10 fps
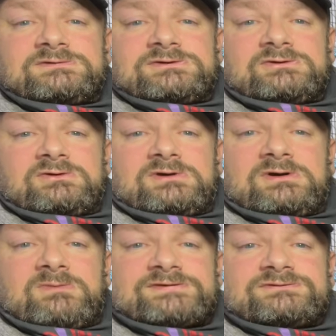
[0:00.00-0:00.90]
you know,
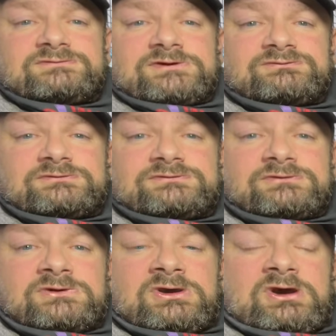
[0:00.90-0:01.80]
a massive
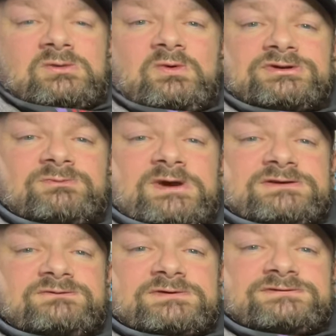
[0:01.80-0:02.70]
difference and what the
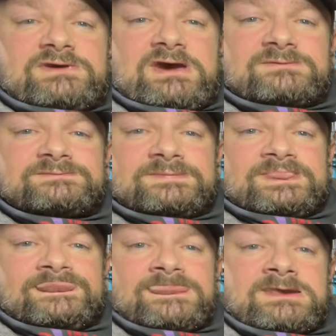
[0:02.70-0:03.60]
benefits are.
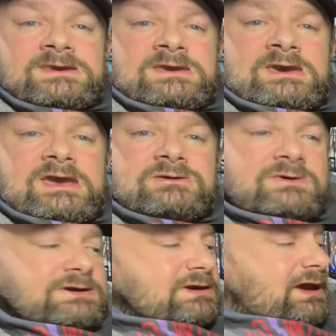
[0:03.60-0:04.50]

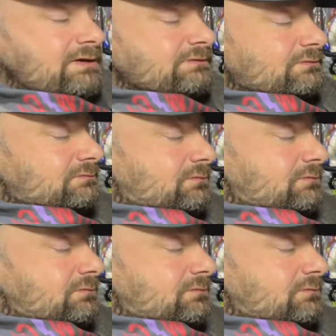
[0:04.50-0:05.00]
Anyway, guys,